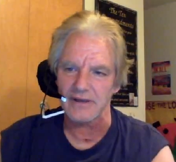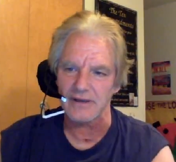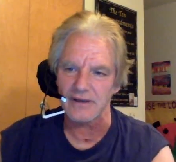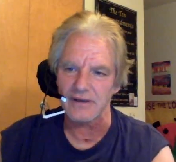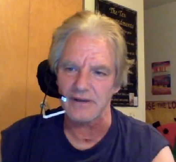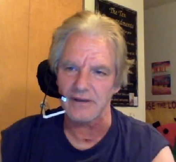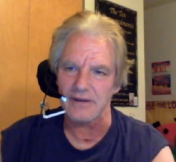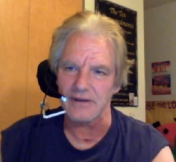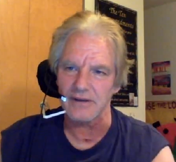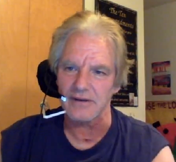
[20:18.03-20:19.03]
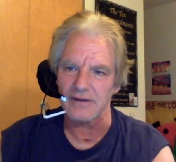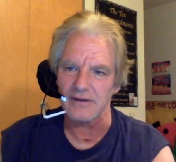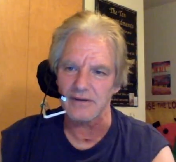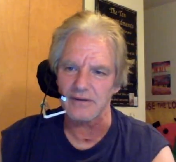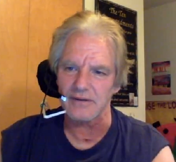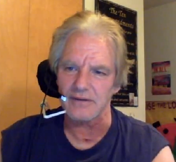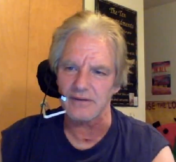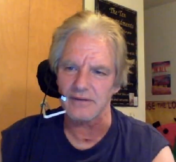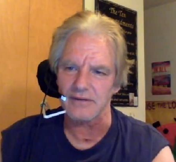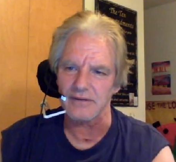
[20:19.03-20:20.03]

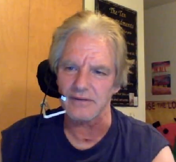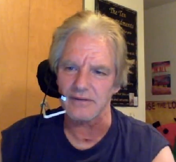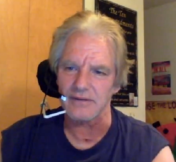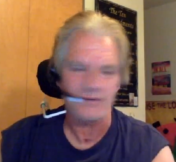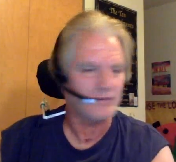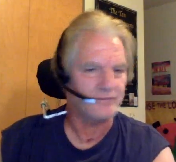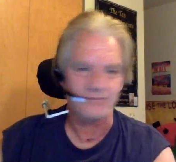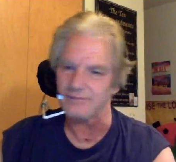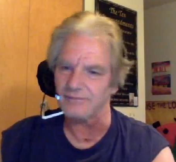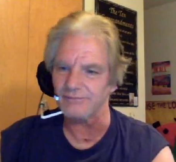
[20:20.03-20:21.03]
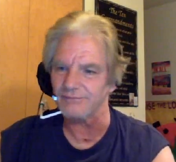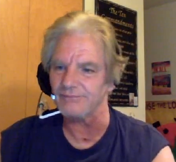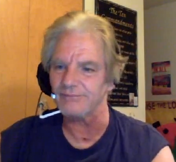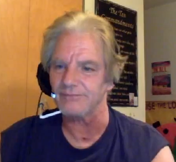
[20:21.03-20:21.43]
(no one is talking)